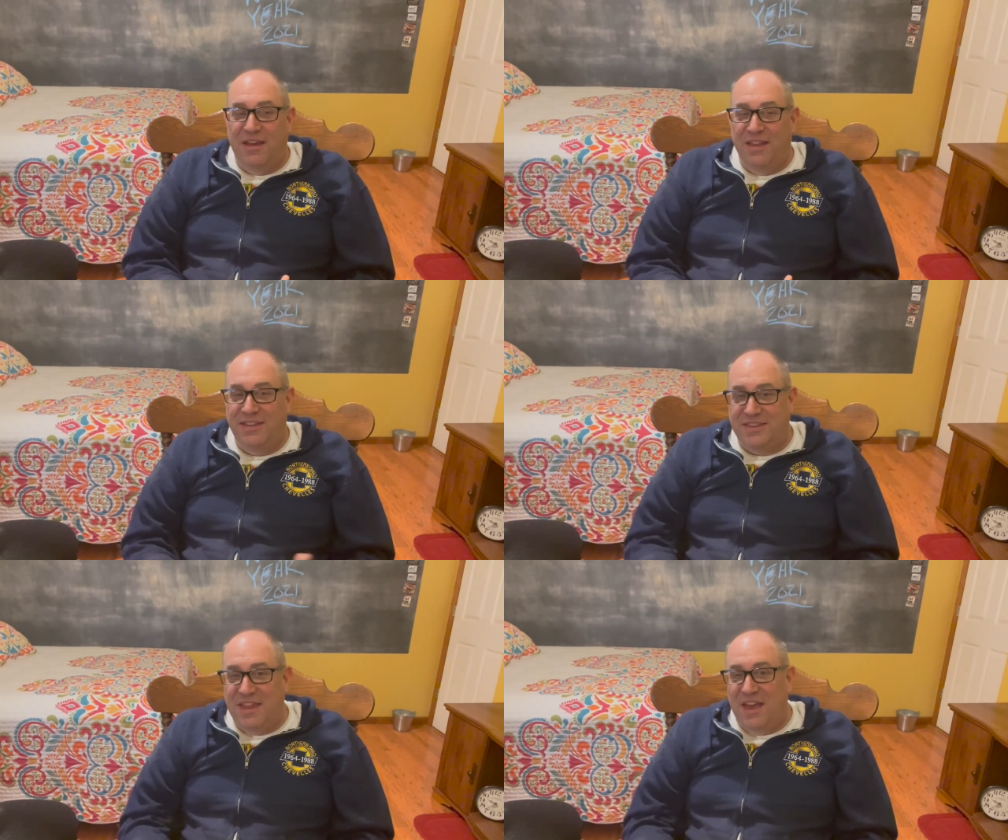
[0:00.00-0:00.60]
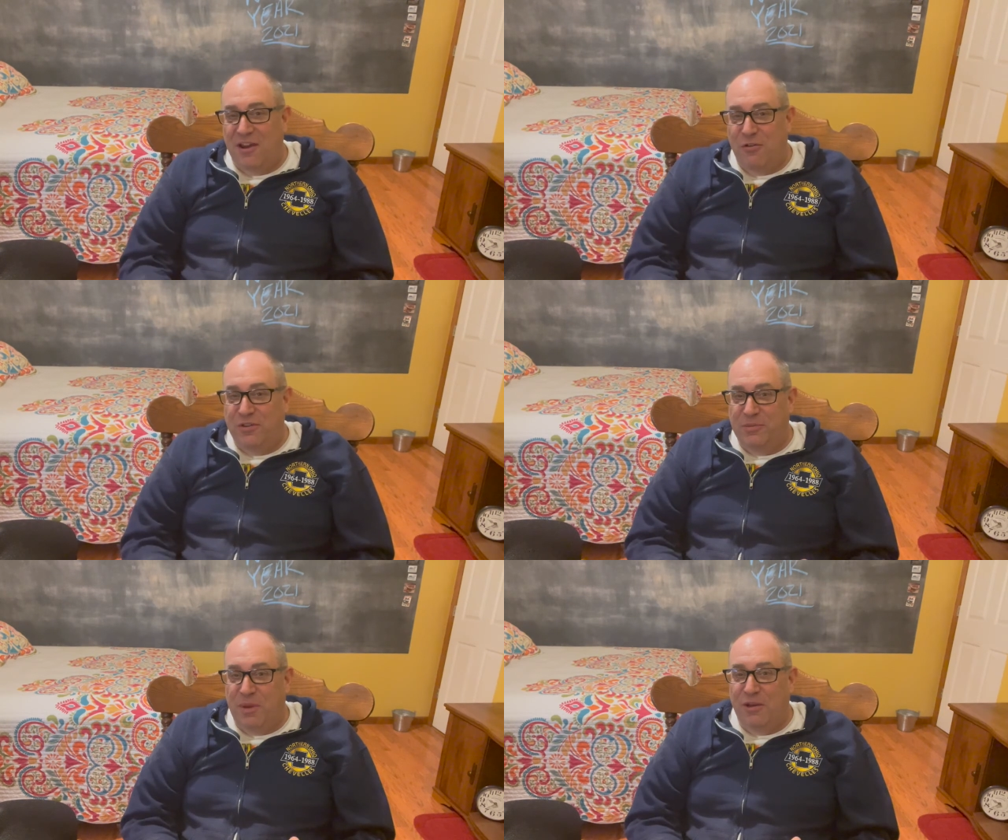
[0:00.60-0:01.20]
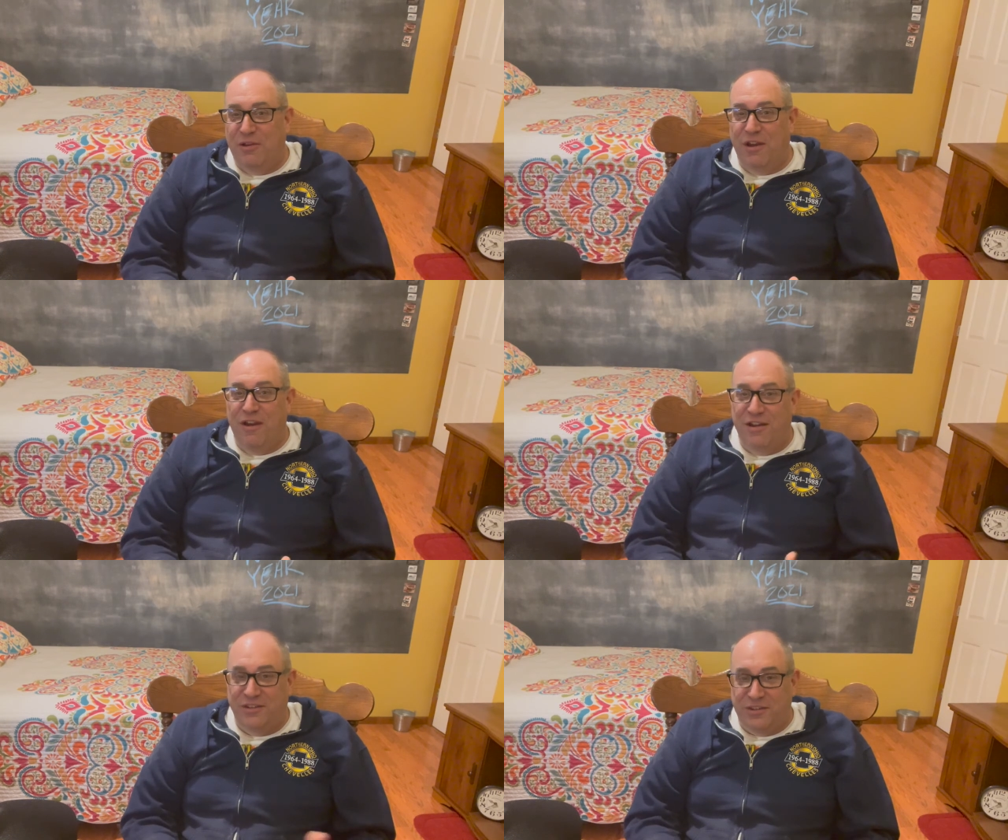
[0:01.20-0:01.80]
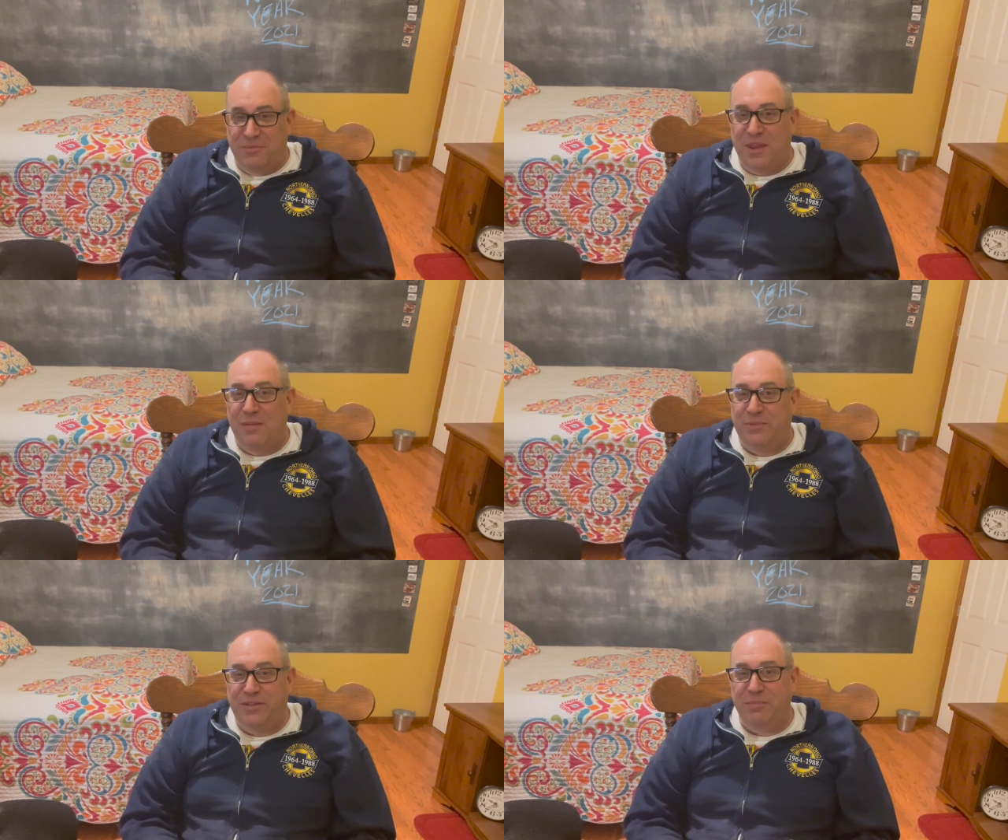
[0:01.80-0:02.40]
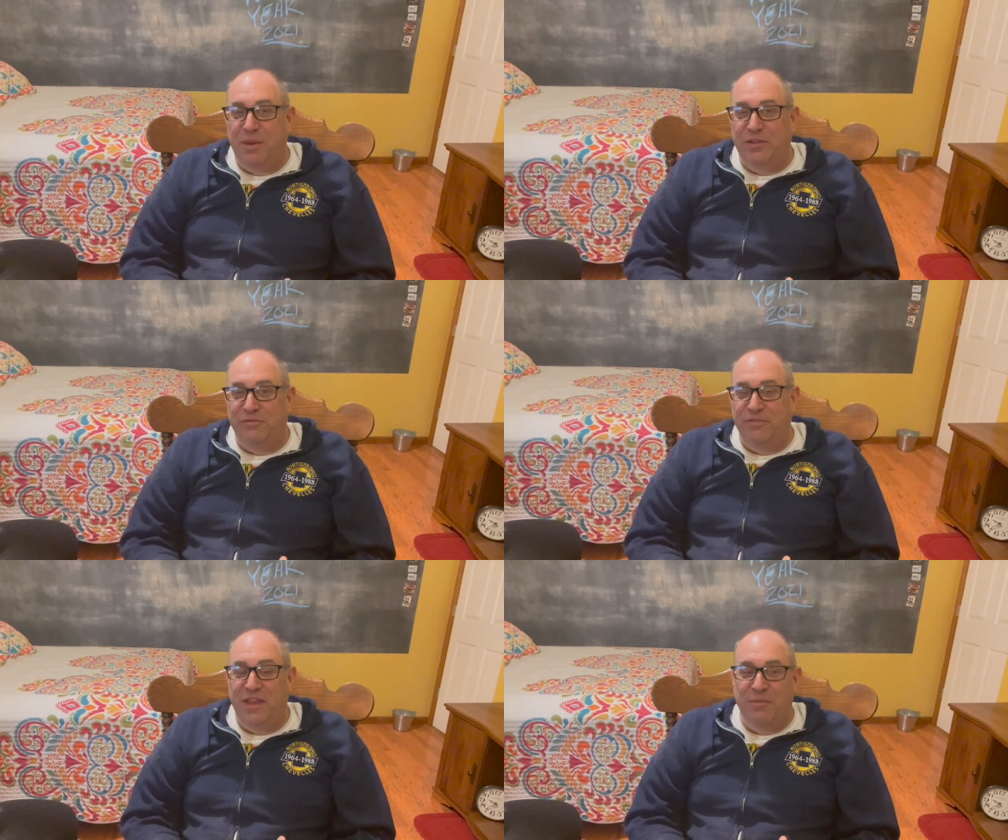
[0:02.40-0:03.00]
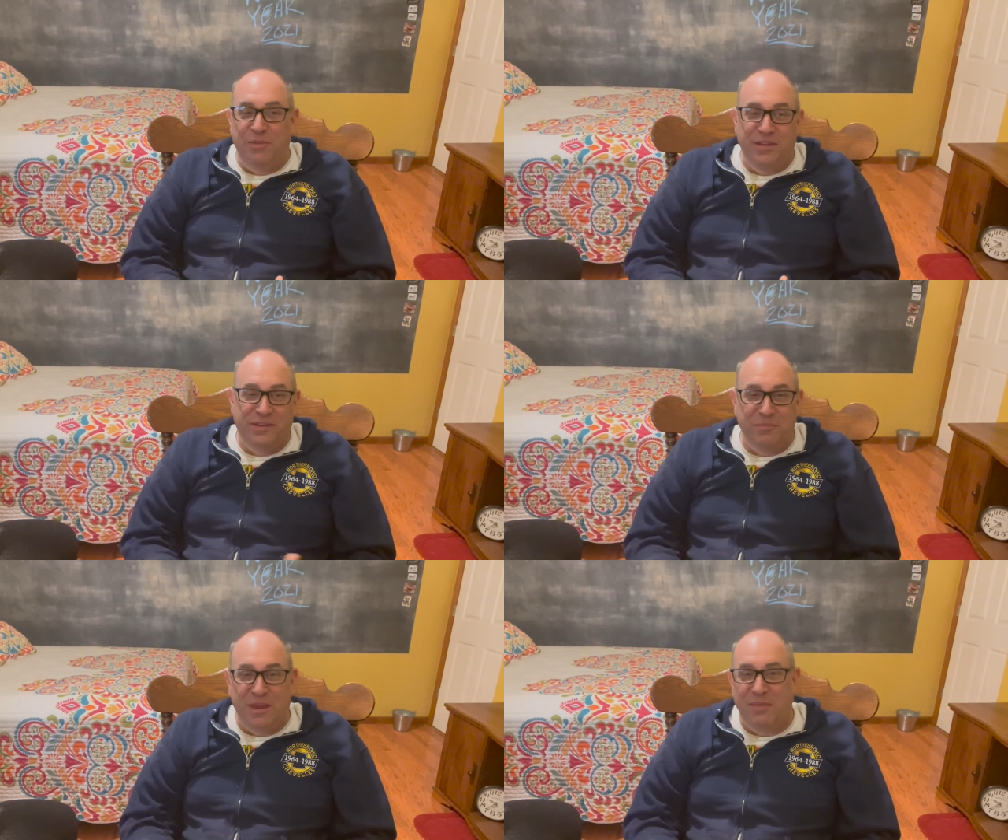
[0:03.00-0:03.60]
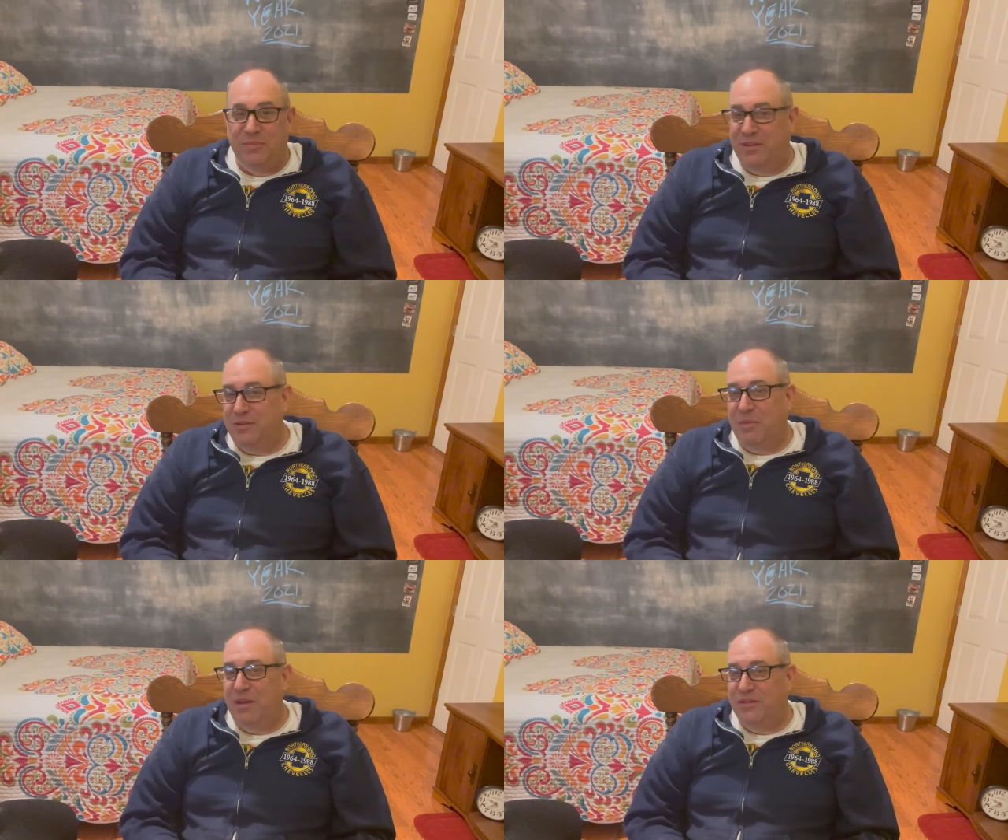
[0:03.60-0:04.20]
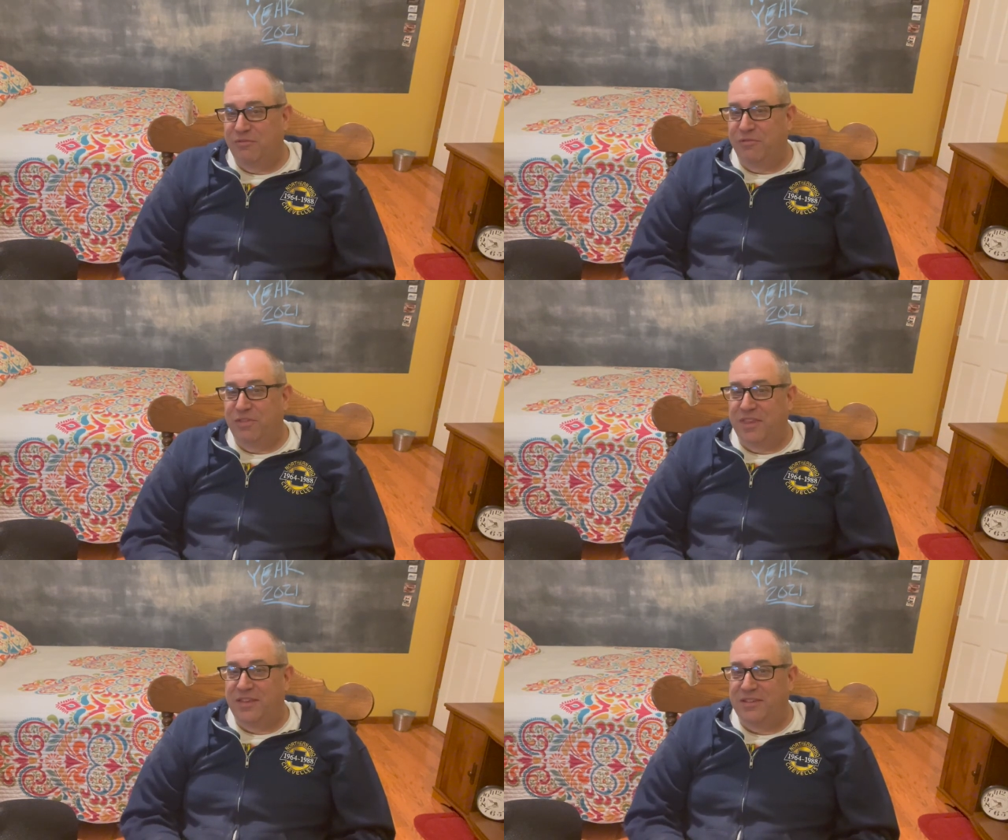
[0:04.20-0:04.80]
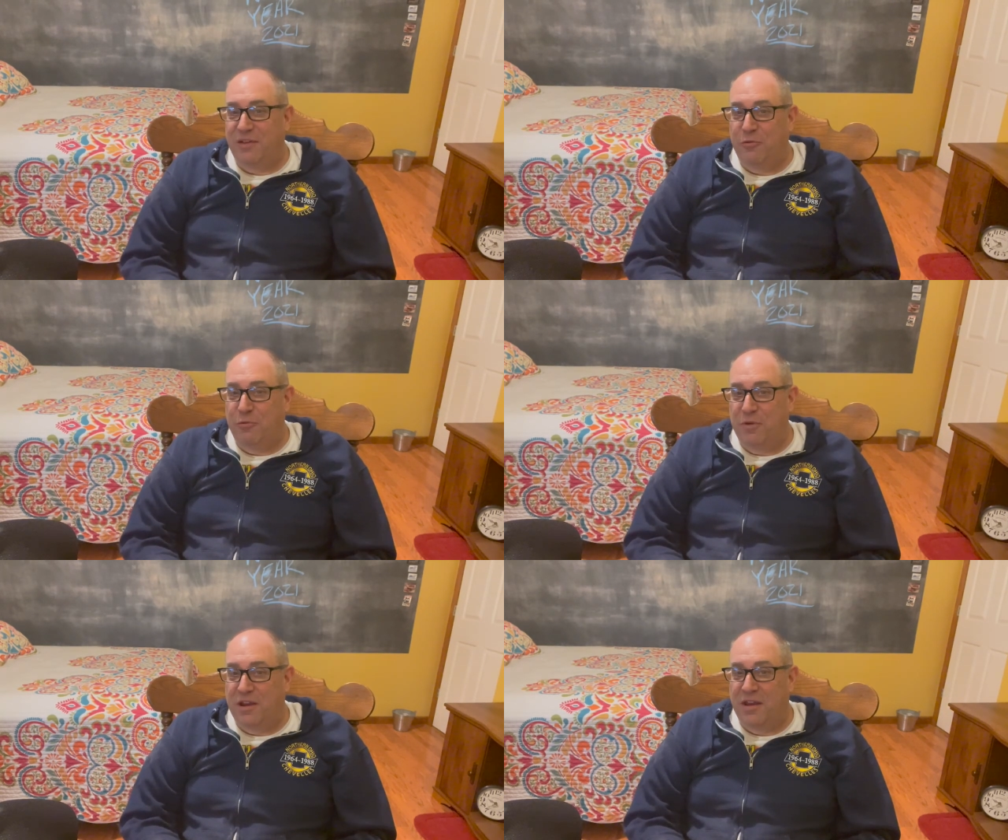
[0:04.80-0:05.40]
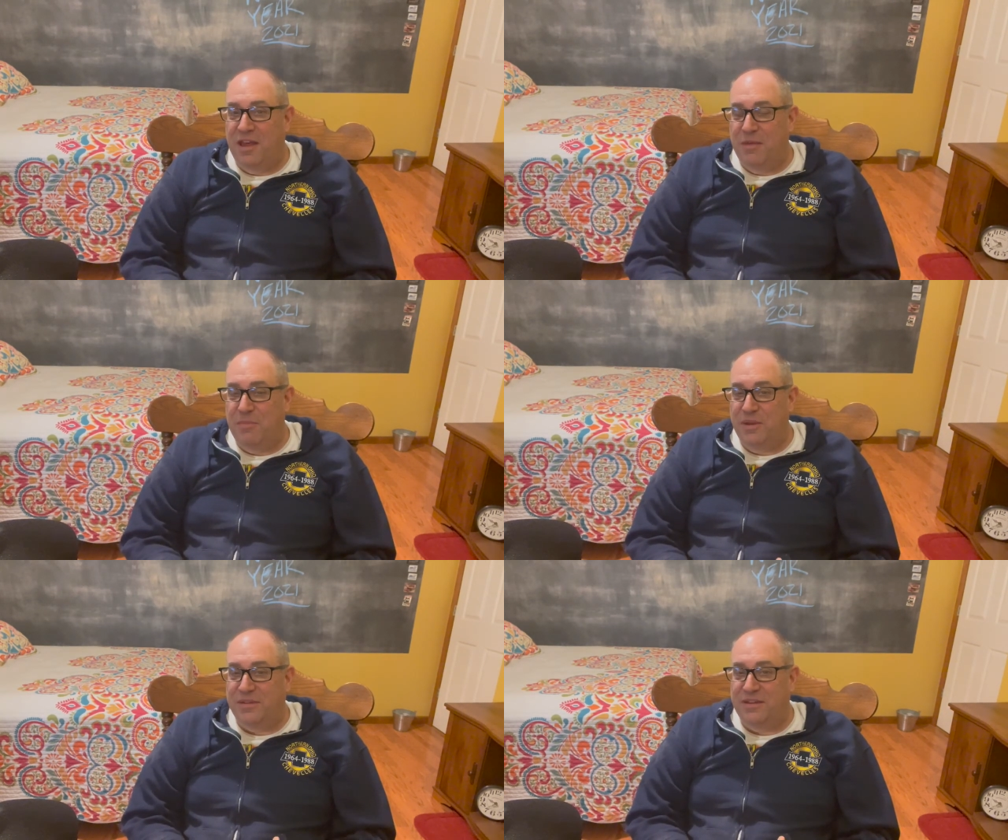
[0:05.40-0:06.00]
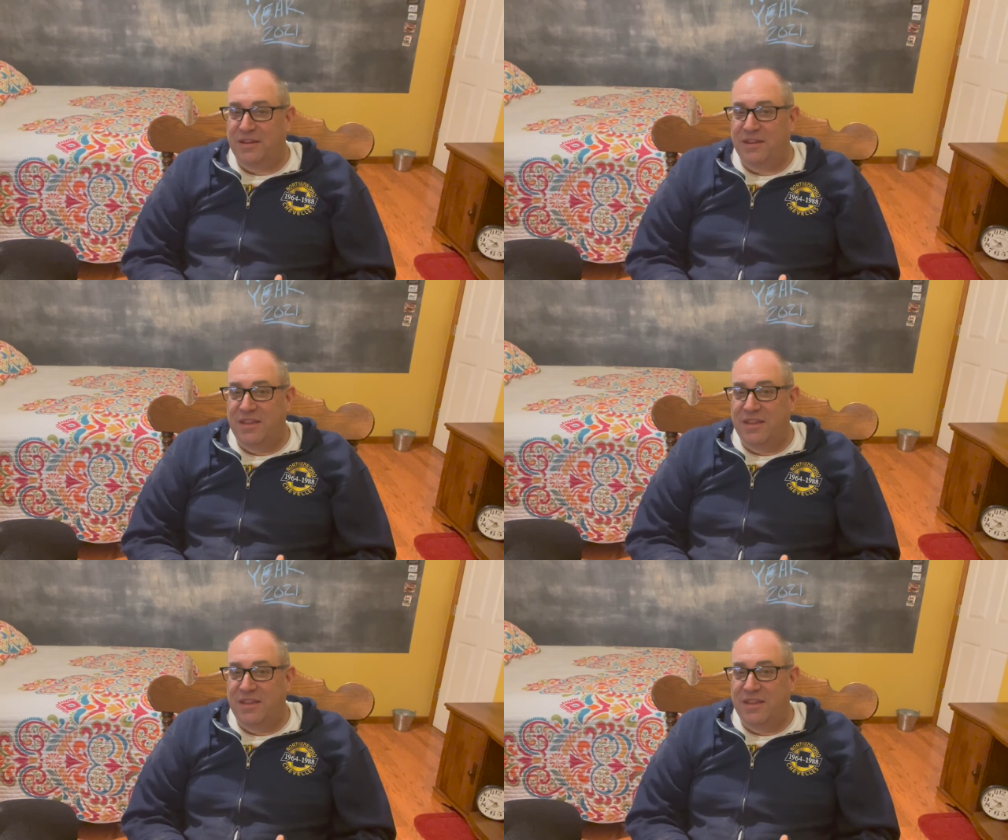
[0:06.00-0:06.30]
It's not always about cars. Sometimes it's about the family. Sometimes it's about different things that we're working on. But the